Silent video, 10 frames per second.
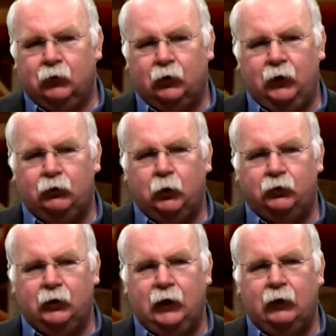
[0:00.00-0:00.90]
So this
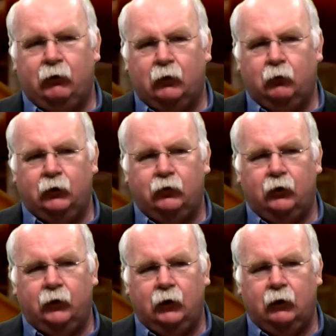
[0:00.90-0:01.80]
was an era which
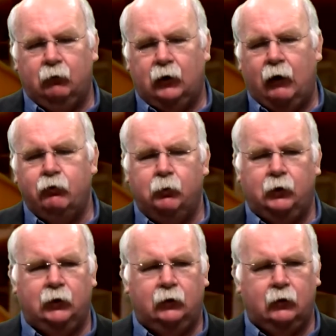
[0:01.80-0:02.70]
I think
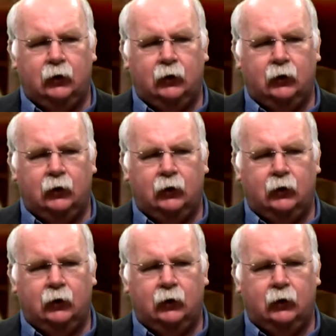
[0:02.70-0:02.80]
everybody